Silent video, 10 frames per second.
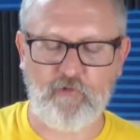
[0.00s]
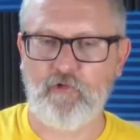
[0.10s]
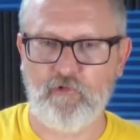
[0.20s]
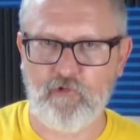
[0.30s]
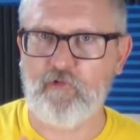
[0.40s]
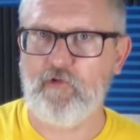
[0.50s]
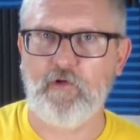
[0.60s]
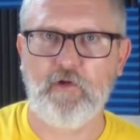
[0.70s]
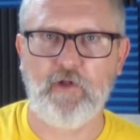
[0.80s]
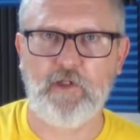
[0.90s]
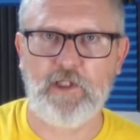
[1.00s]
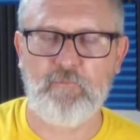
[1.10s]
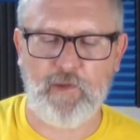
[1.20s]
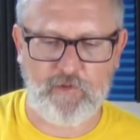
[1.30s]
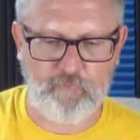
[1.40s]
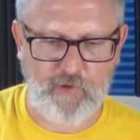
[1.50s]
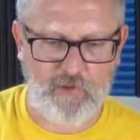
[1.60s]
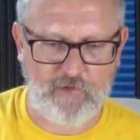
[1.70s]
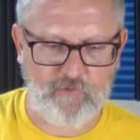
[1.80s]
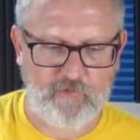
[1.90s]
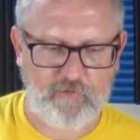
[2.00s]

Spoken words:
so just keep that in mind.